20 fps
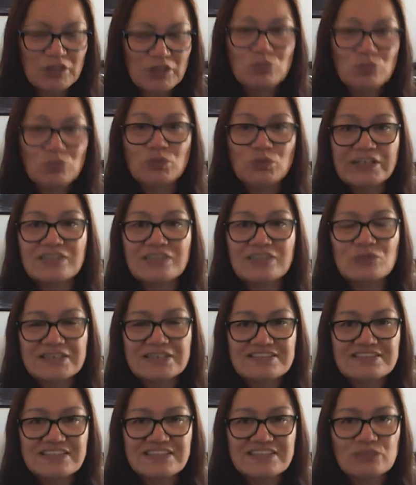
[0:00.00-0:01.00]
We're the
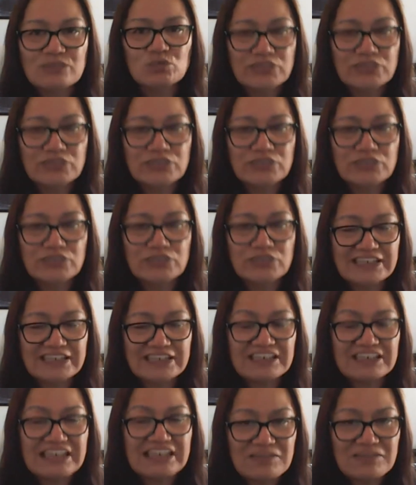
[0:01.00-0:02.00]
ones that will get
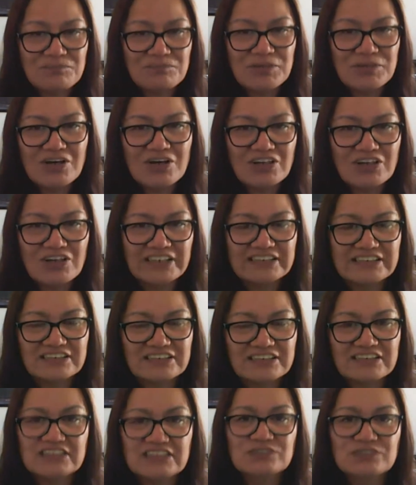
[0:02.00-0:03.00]
left behind
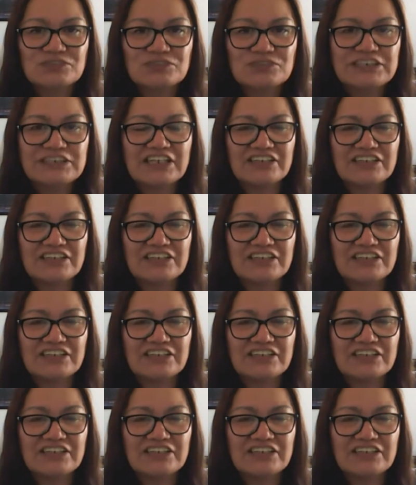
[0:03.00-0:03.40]
if we don't.